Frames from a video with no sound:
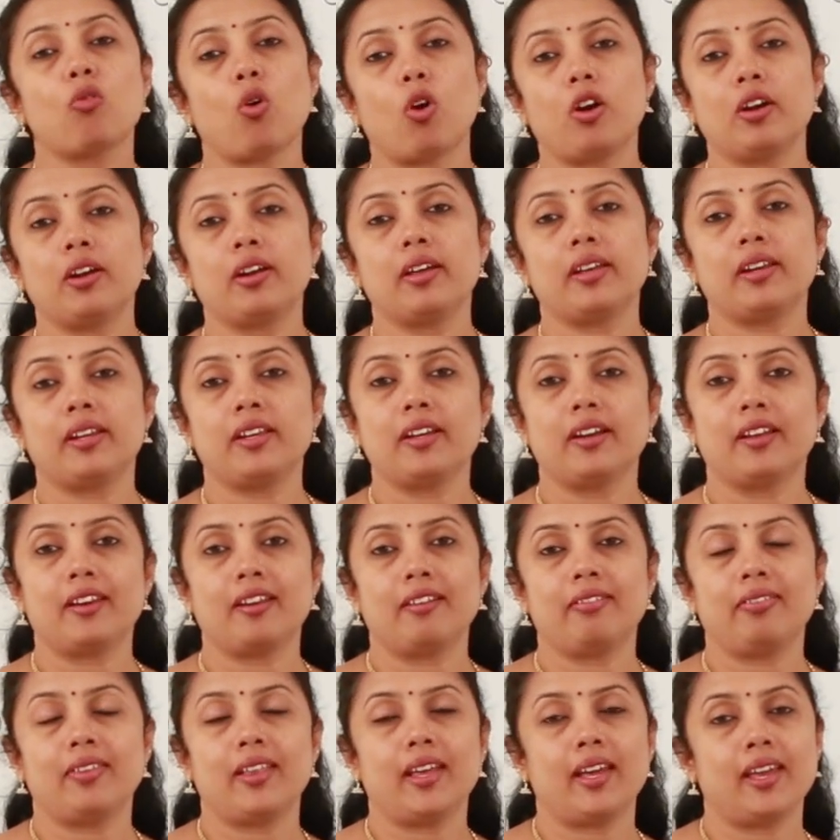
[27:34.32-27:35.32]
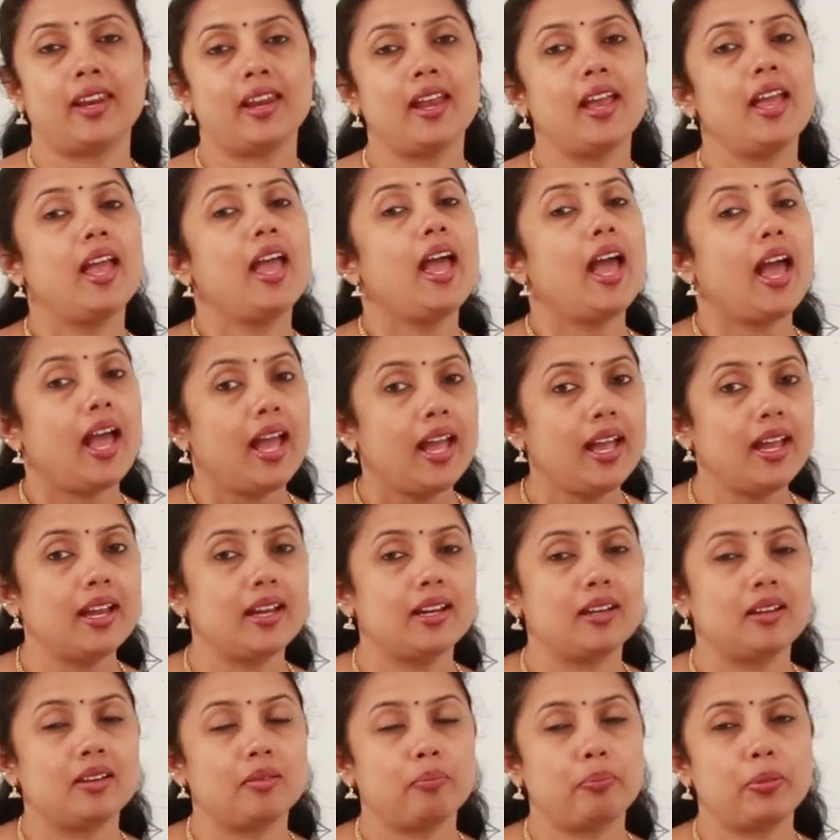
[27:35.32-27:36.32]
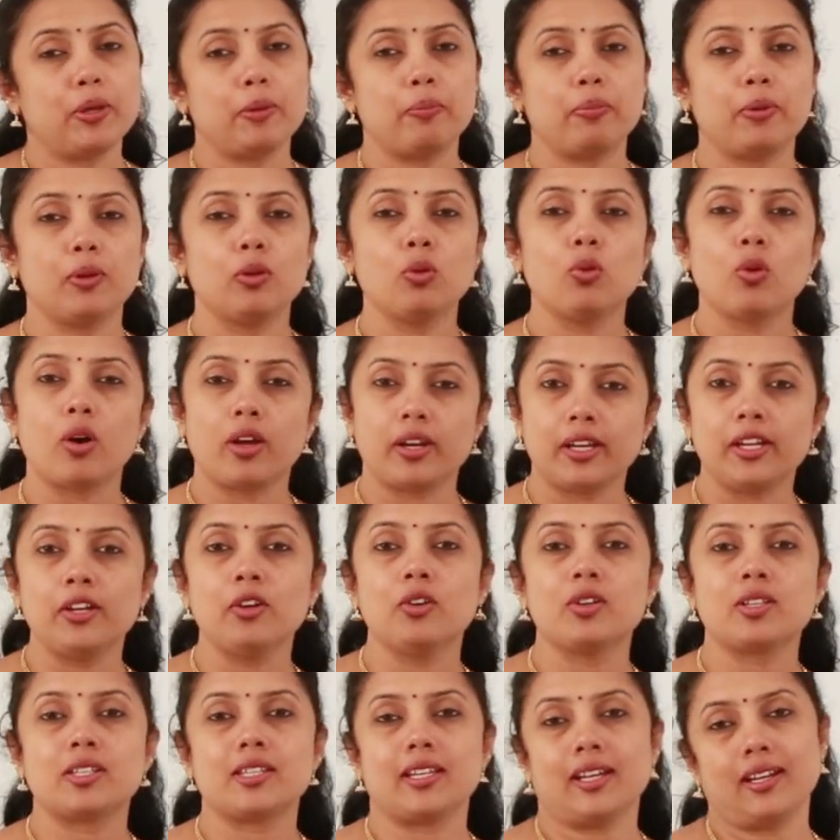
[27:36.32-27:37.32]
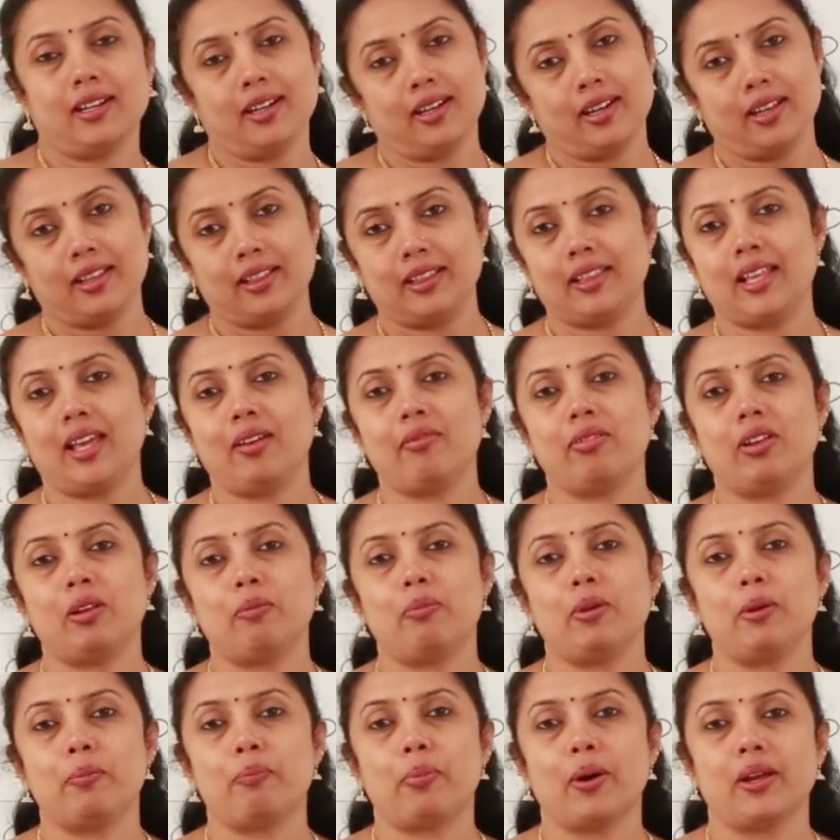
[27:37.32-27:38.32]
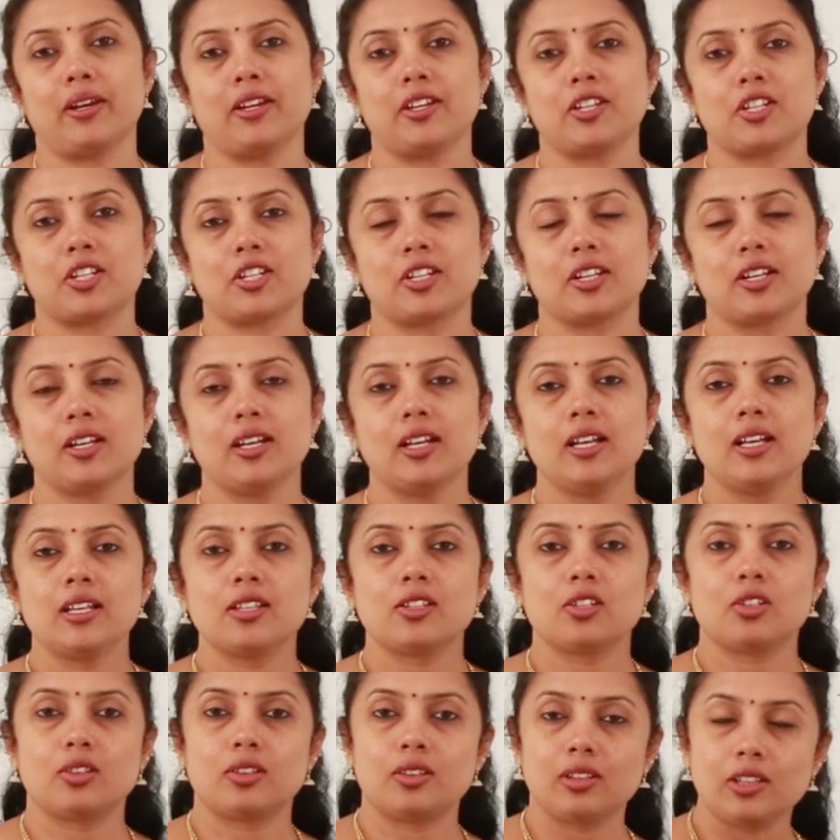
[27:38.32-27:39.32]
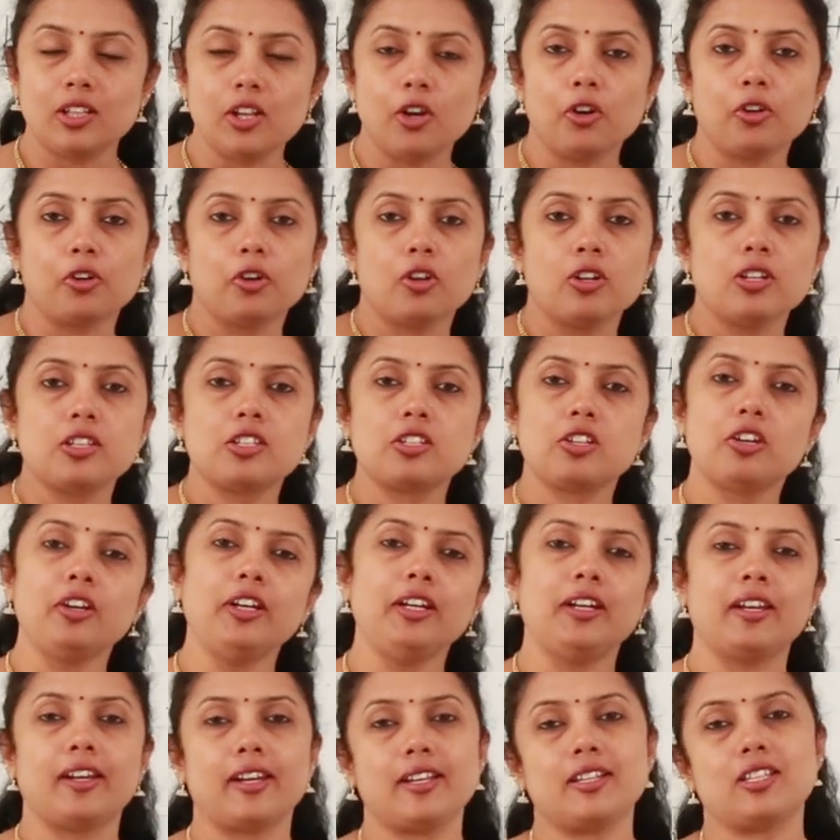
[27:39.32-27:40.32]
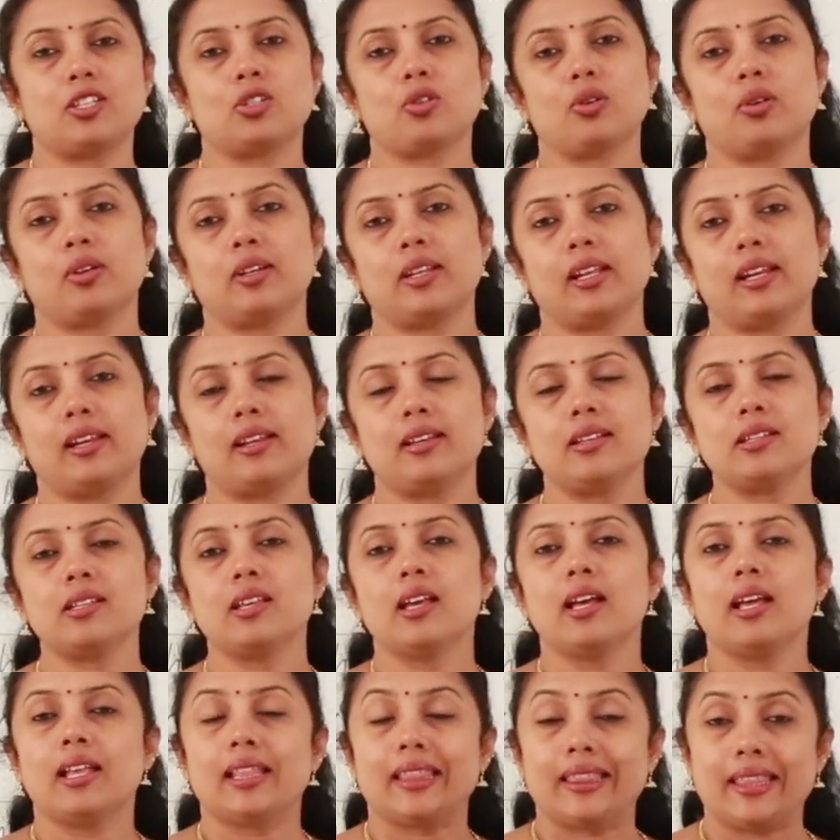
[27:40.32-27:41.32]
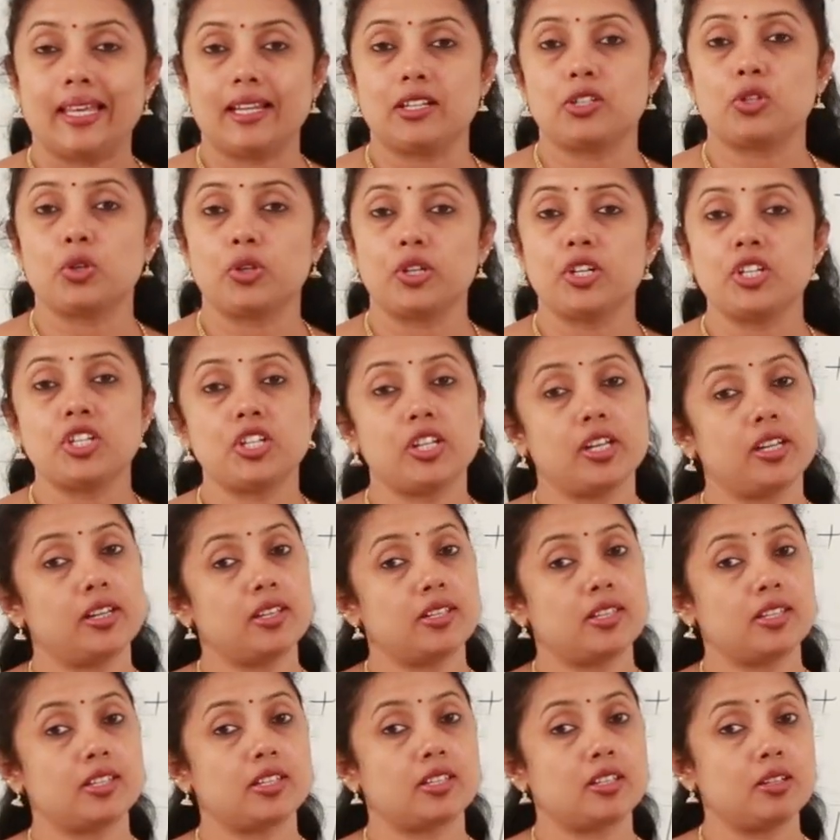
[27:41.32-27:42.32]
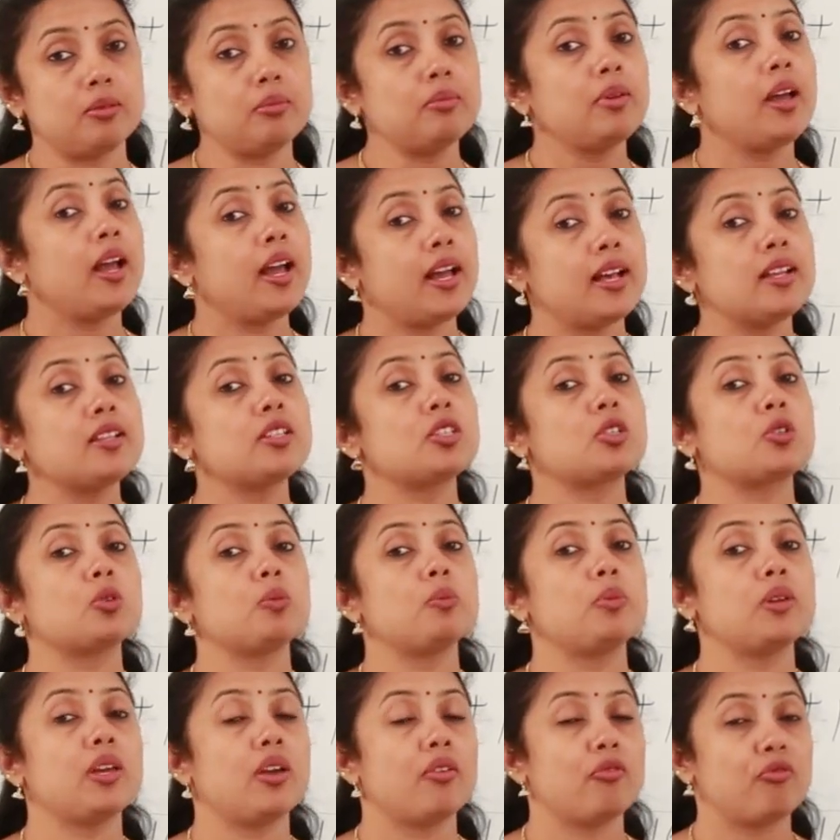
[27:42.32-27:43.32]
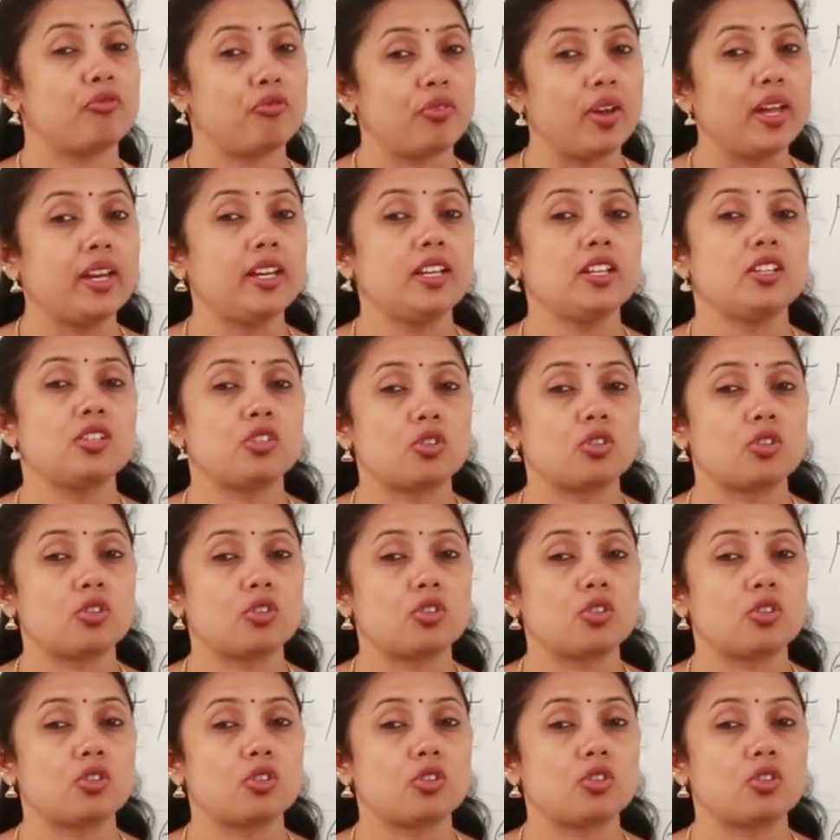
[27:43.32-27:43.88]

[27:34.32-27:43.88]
wander here and there and people who are innocent, they will be punished. So Leo Tolstoy tries to tell us that judiciary system has to be a very